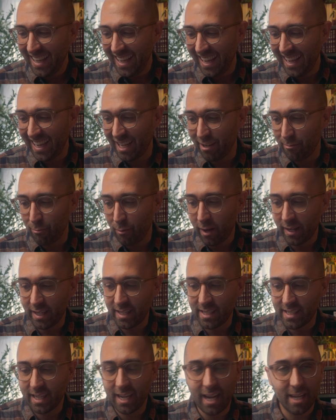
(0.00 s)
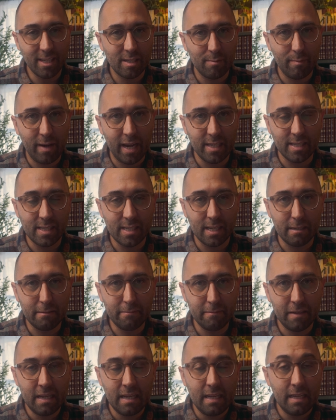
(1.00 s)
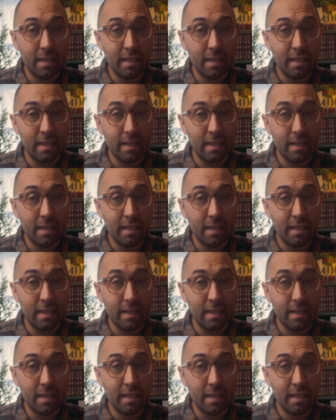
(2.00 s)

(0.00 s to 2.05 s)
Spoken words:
and wanting to customize stuff.